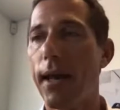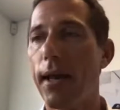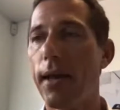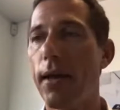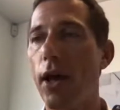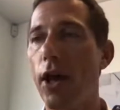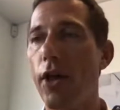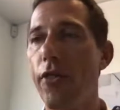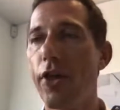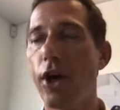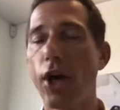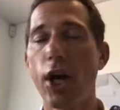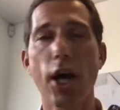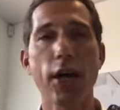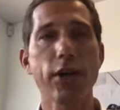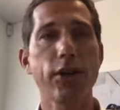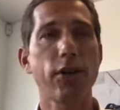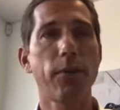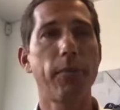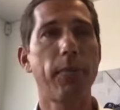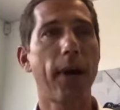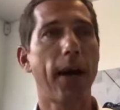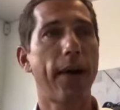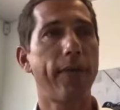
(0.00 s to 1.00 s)
The
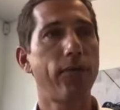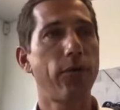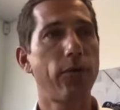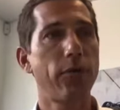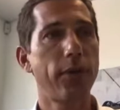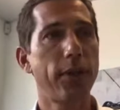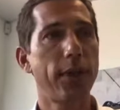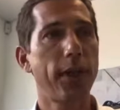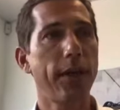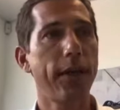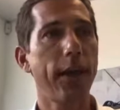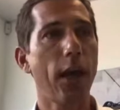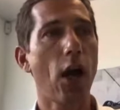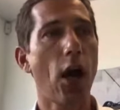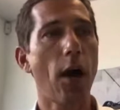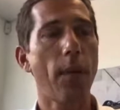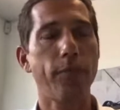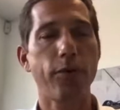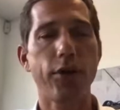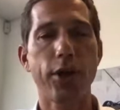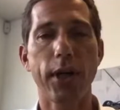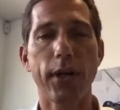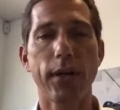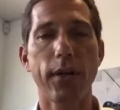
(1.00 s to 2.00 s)
customer has to see the
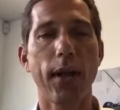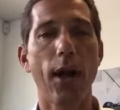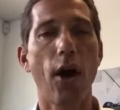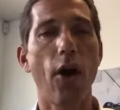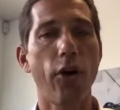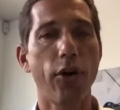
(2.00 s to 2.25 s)
object,